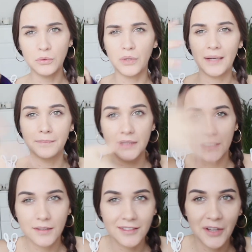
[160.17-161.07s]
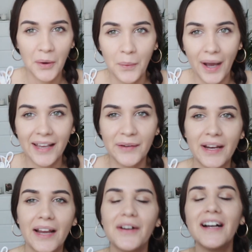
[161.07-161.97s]
Oh, I'm so wide
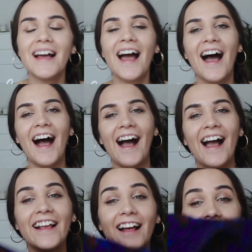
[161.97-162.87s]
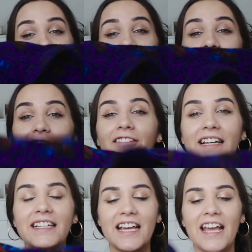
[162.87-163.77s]
right now. I love
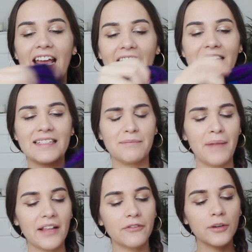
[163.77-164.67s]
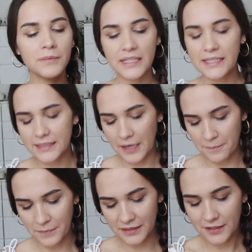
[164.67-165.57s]
it. It's made from this
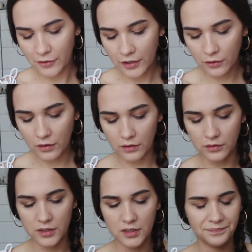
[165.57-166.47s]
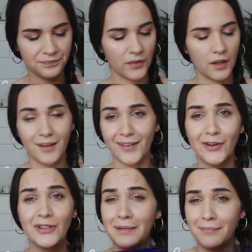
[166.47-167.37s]
material called, I
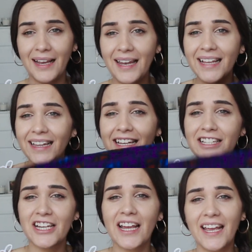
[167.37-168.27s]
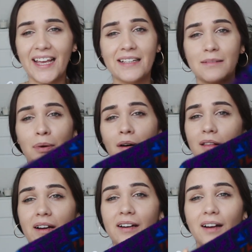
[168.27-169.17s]
don't know, in my language, it's
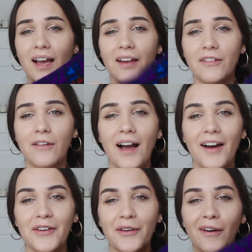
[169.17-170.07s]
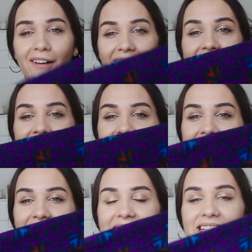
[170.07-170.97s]
polar. I don't know how you call it in
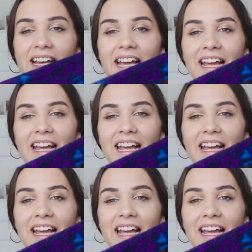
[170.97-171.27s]
England.